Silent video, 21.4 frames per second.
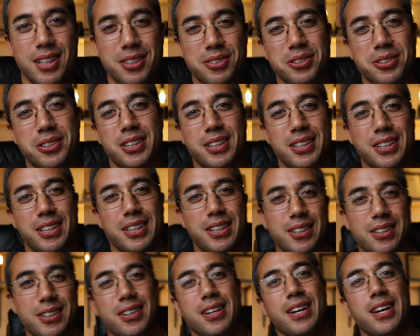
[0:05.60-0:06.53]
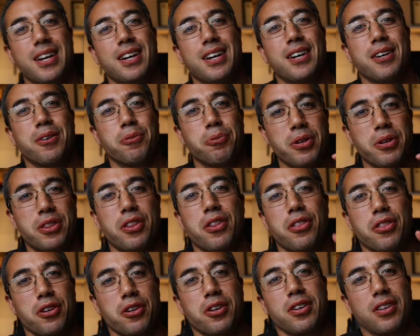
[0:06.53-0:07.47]
Dr. Goodin here with the
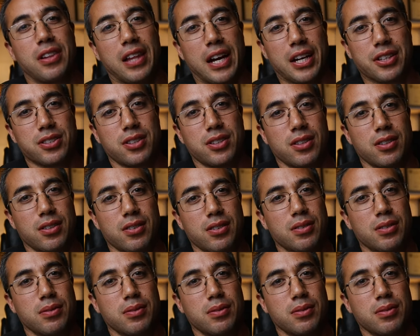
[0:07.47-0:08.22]
third lecture,